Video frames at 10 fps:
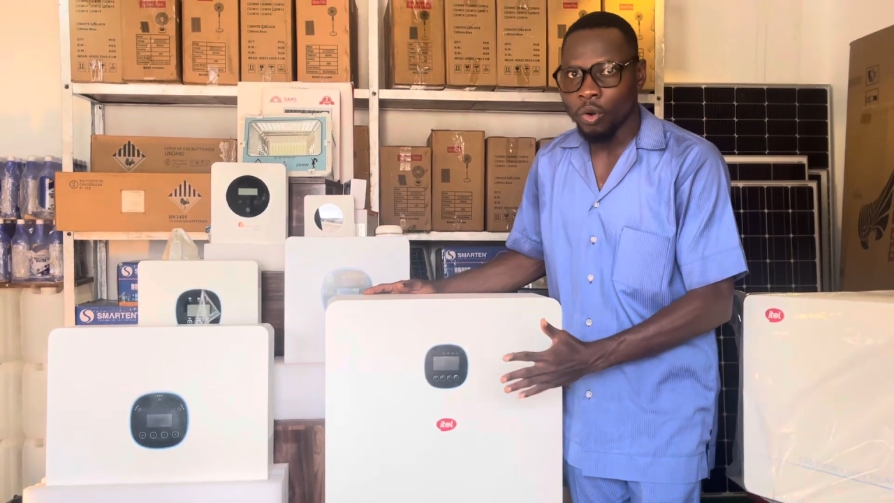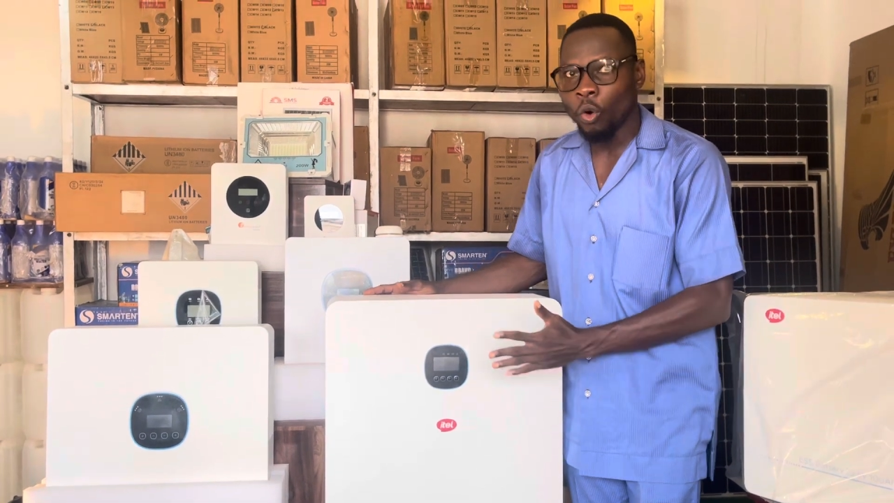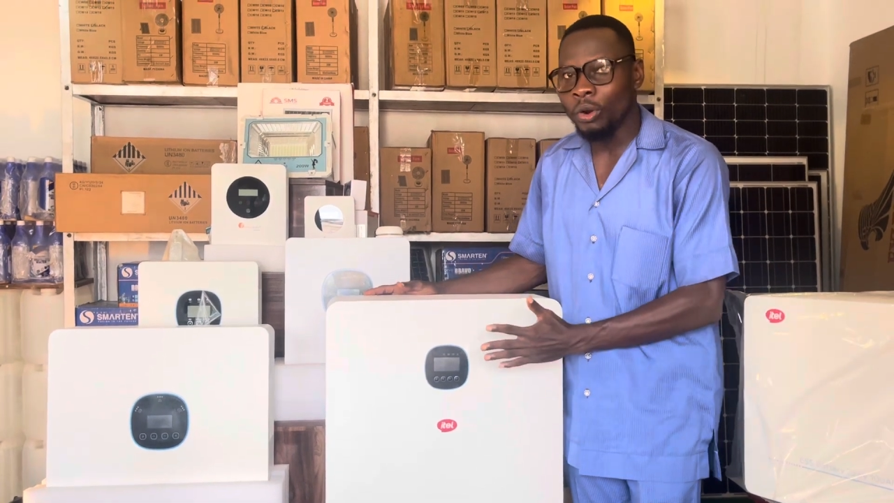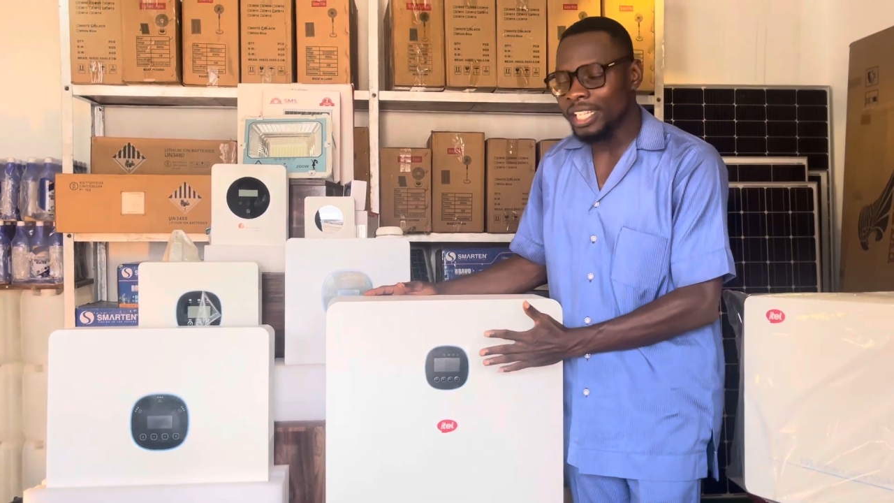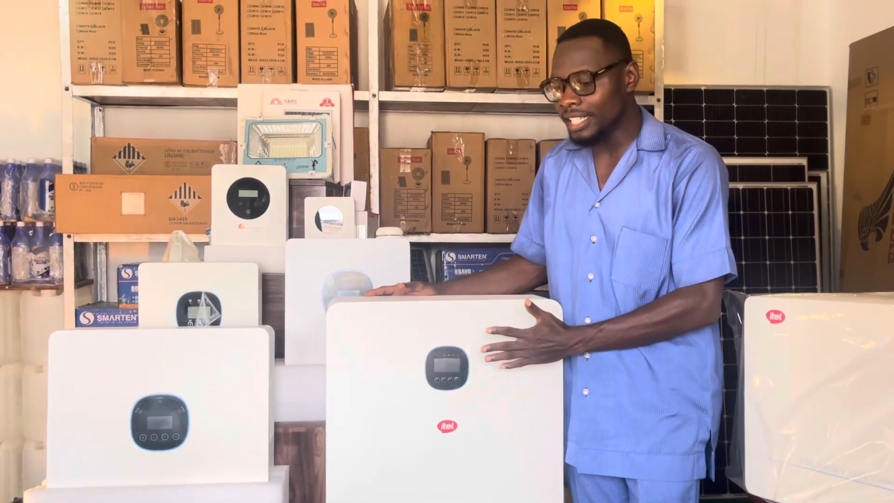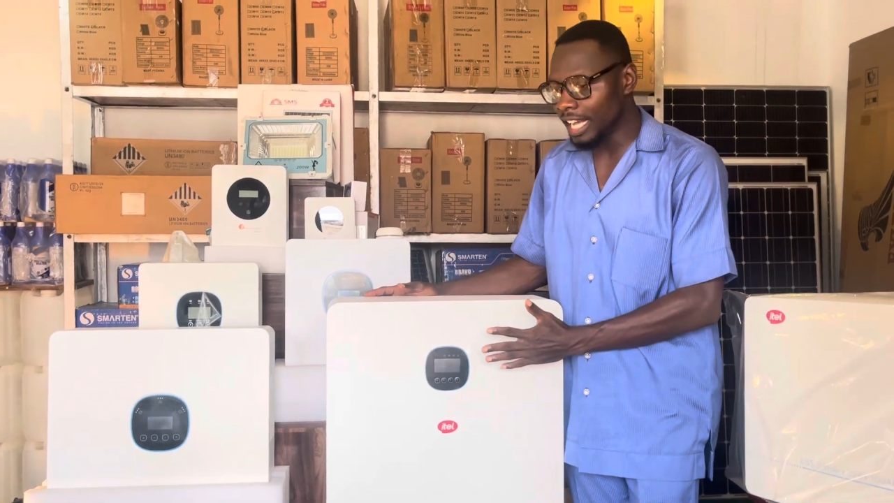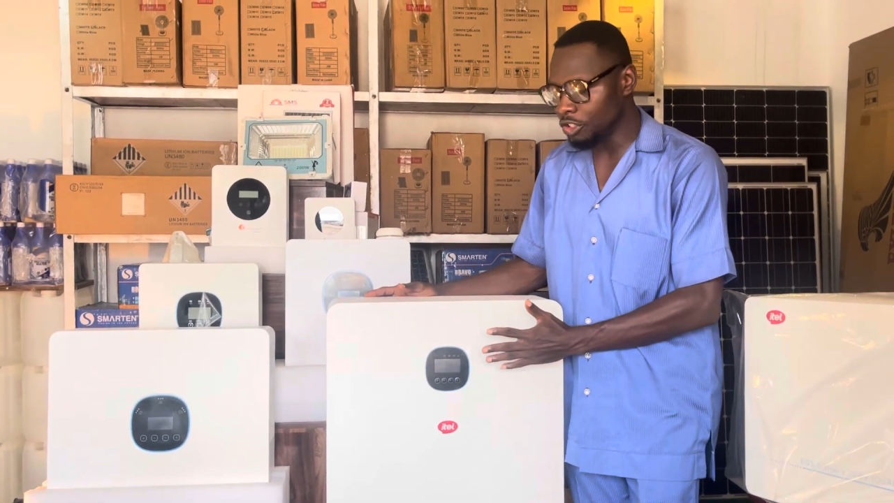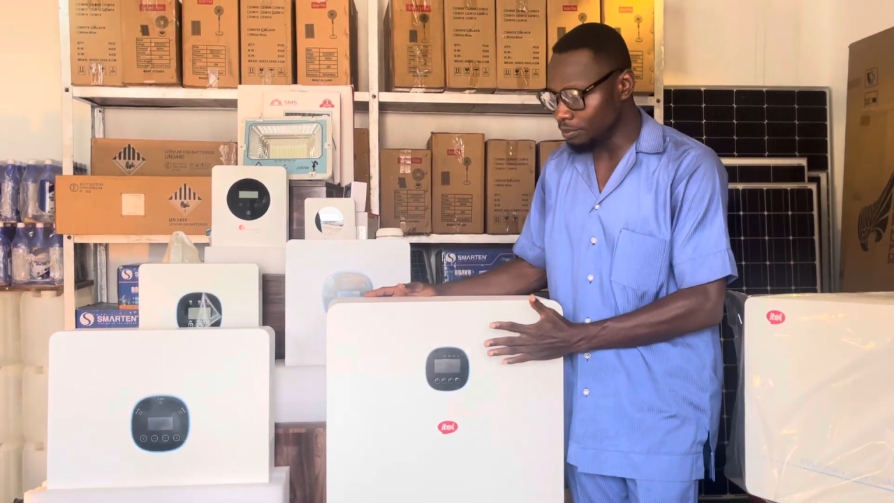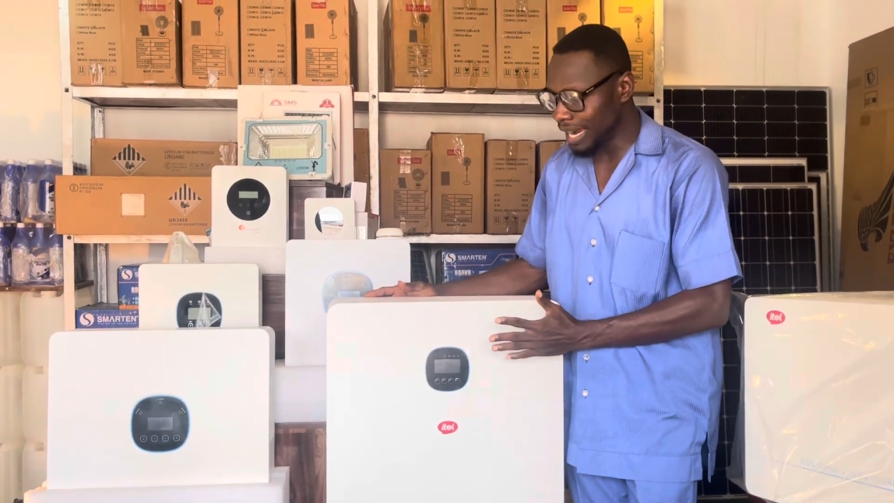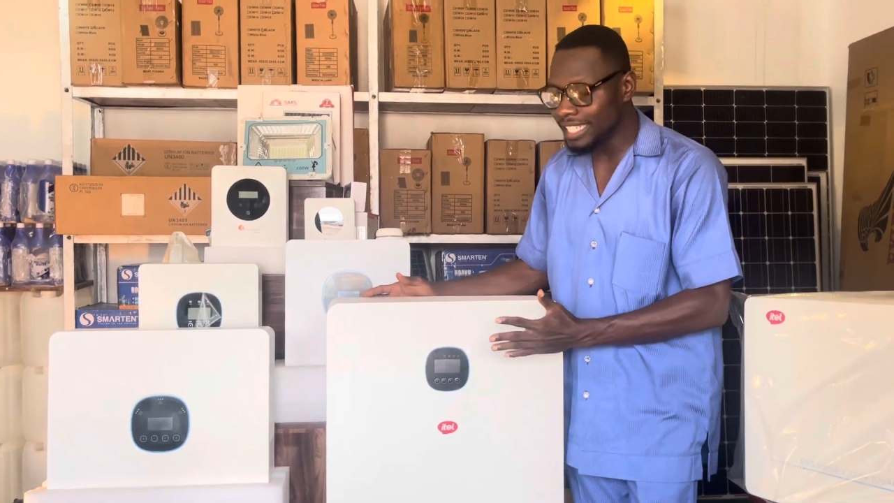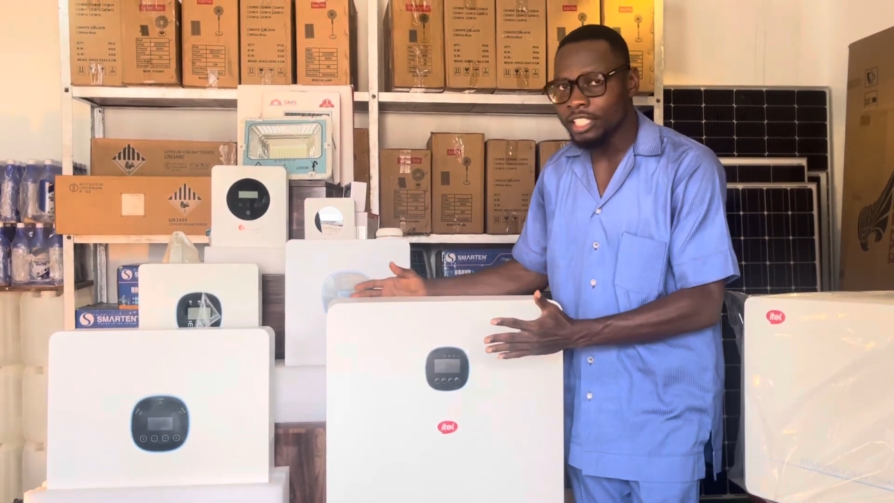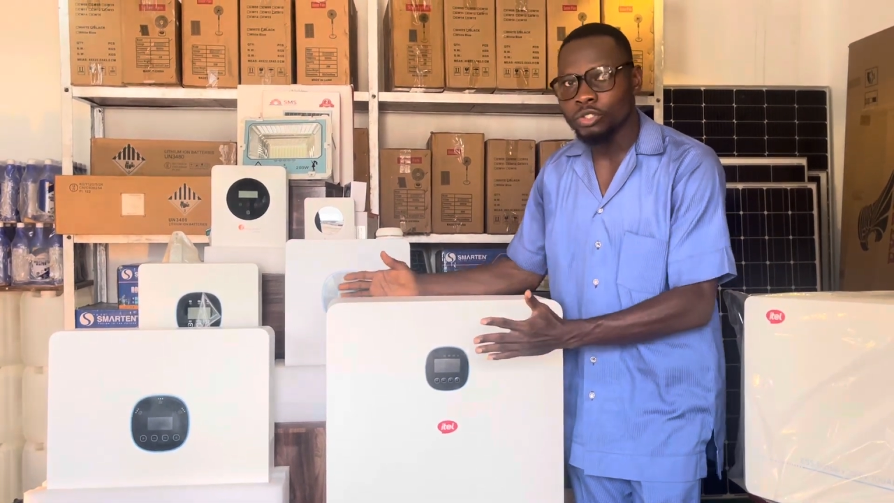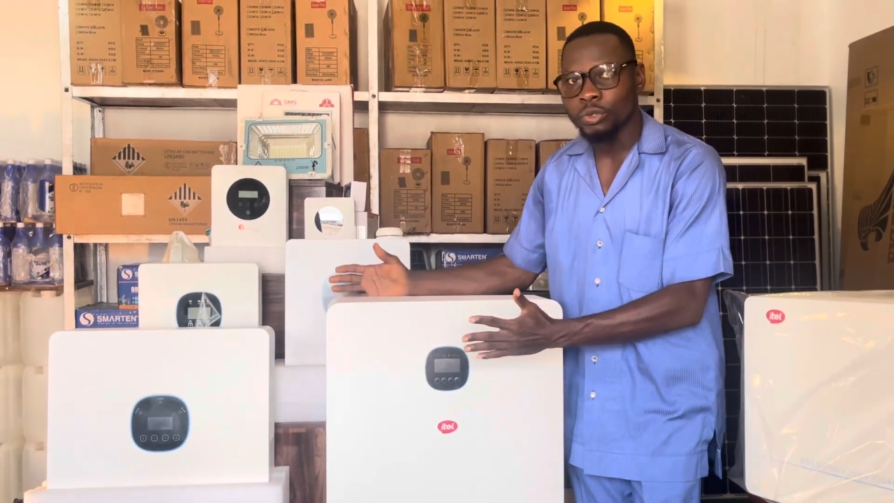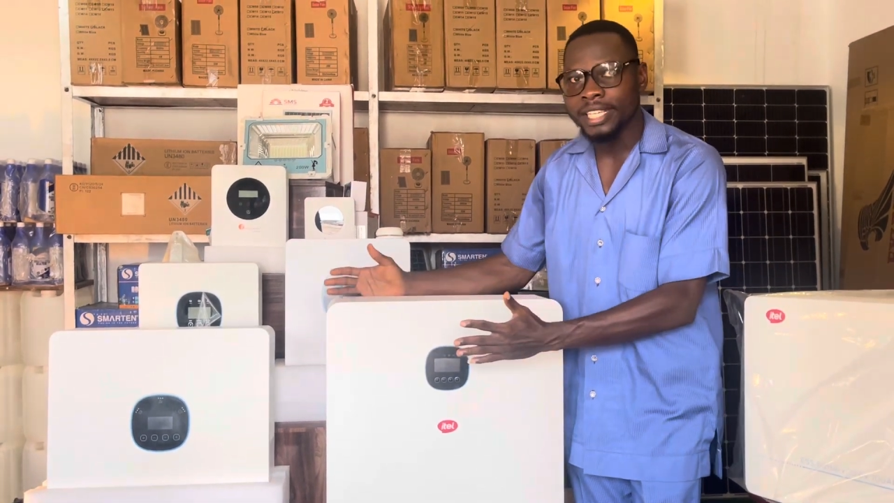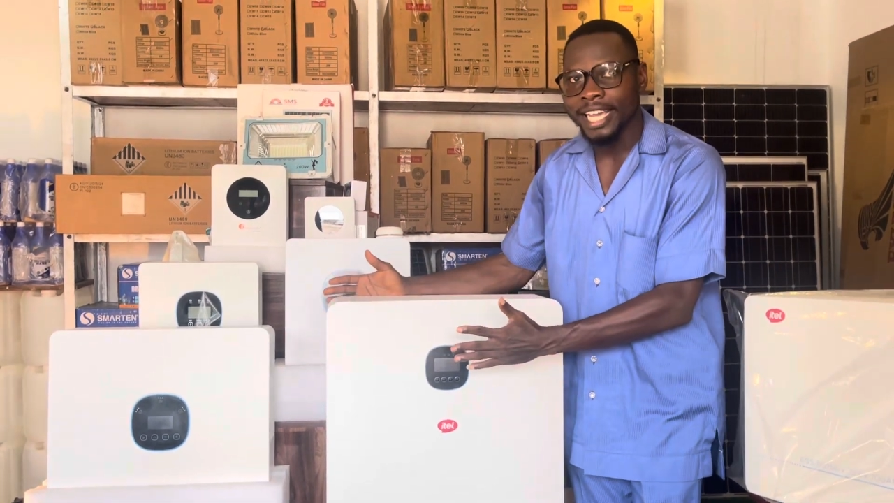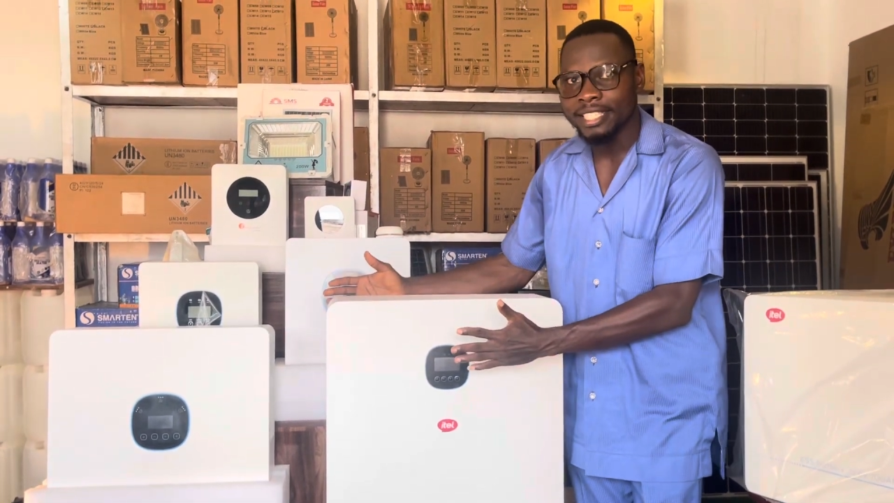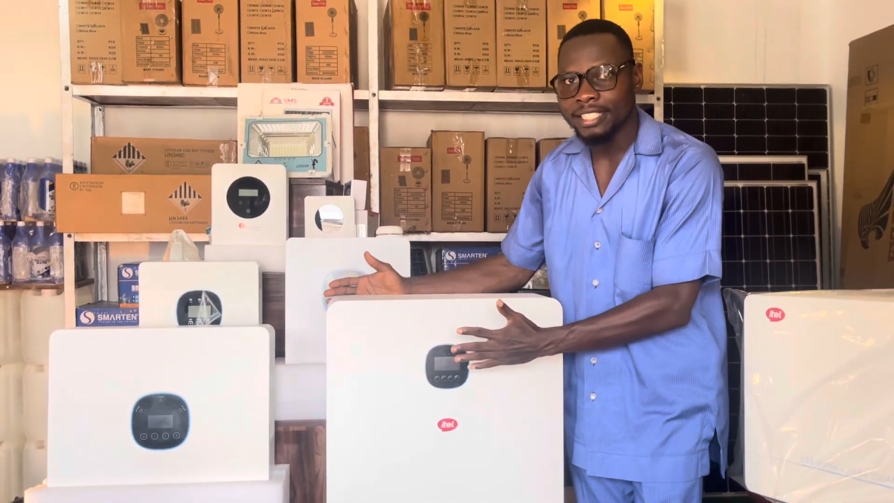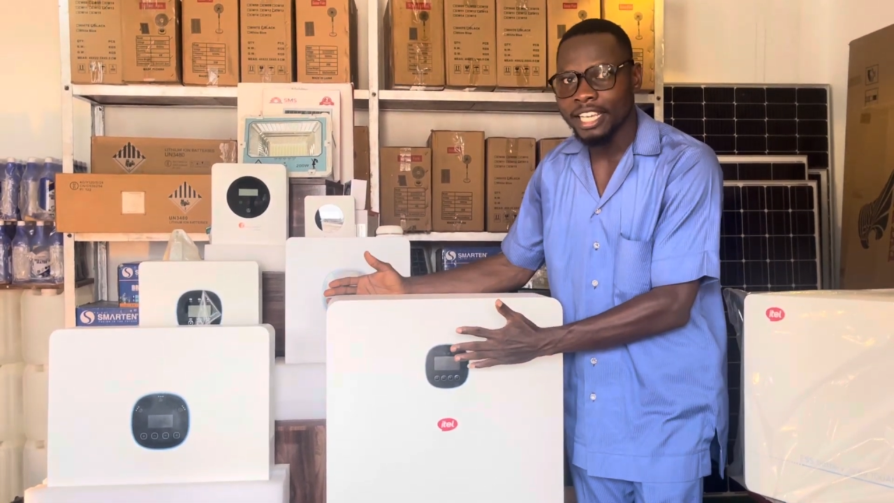only that you might need to get